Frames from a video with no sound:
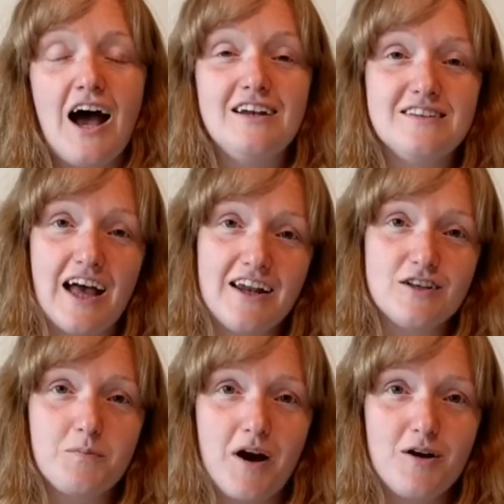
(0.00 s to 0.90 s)
I design
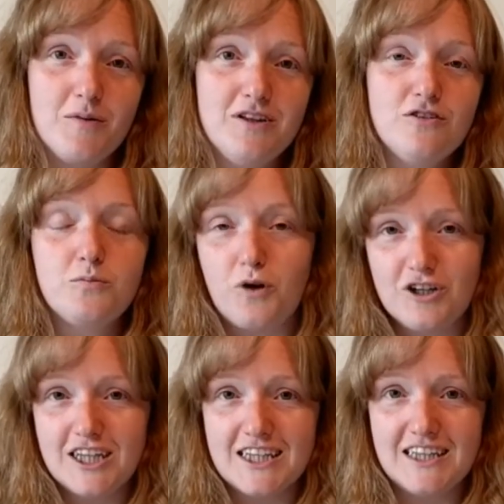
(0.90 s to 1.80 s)
experiments,
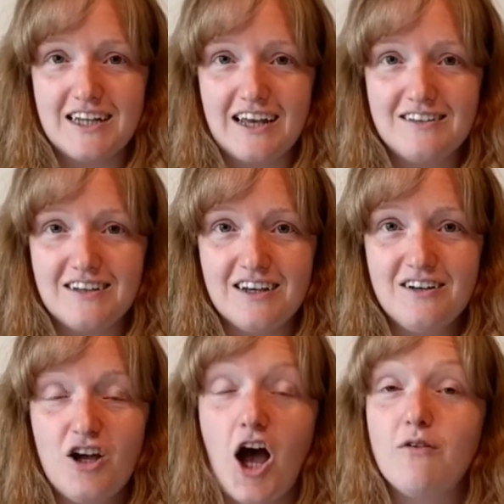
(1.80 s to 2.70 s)
process the
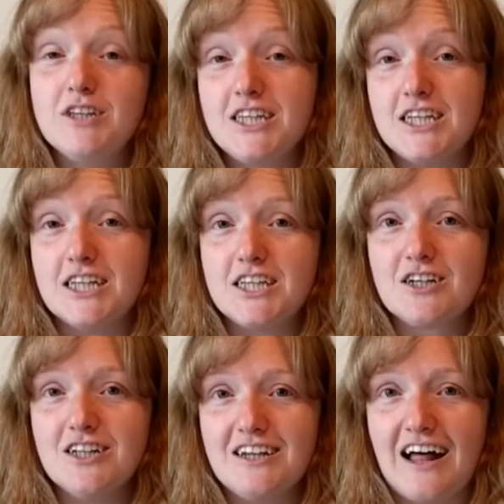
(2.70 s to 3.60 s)
data, I run
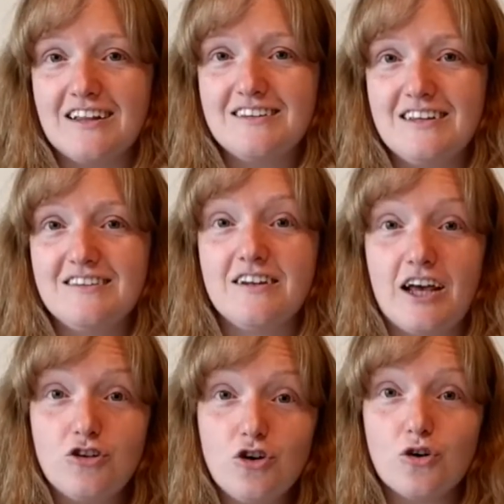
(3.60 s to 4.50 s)
statistical analyses, and
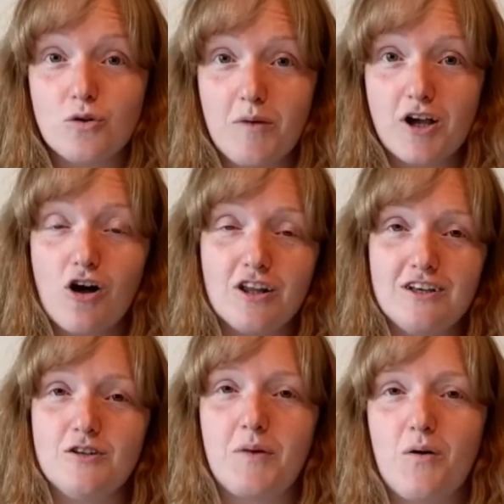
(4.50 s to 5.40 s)
I talk with my
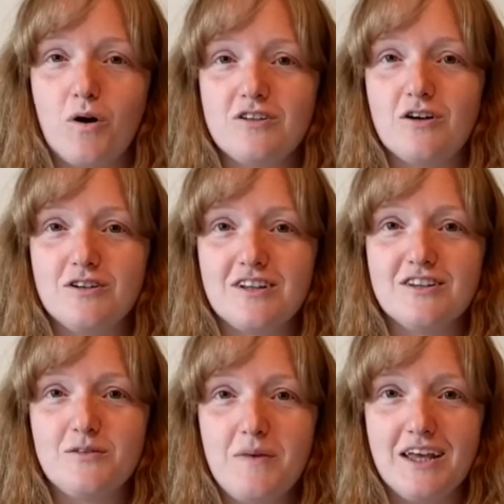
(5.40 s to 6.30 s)
colleagues about what our
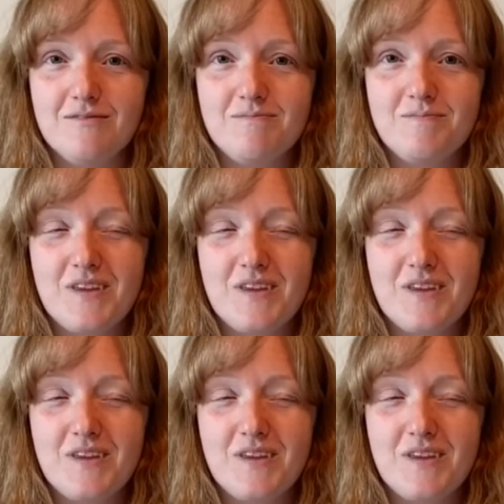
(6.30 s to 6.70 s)
results mean.